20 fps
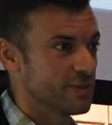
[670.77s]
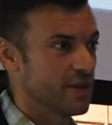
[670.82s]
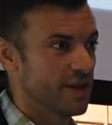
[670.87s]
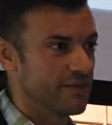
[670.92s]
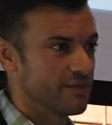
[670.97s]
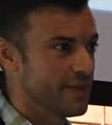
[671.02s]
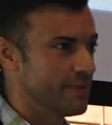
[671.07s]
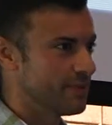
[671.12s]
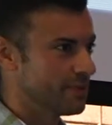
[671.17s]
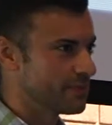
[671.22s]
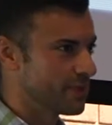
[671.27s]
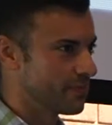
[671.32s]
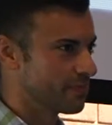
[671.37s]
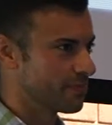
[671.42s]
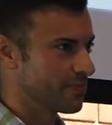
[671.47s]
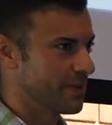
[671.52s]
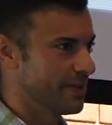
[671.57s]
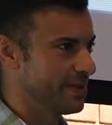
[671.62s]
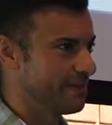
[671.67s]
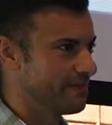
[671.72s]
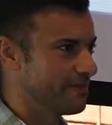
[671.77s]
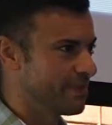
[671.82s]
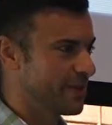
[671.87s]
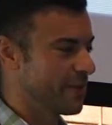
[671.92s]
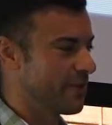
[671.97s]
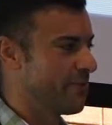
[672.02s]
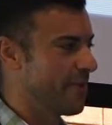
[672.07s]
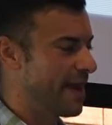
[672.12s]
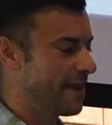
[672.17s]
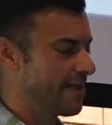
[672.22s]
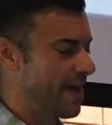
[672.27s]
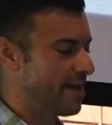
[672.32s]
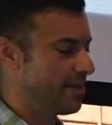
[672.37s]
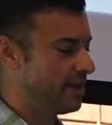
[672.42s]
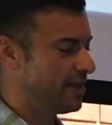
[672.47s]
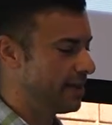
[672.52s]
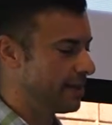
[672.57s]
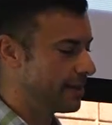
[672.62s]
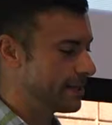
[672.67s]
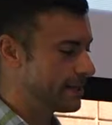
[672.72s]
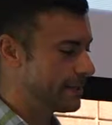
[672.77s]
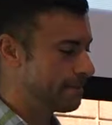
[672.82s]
A lot of people don't really make that link.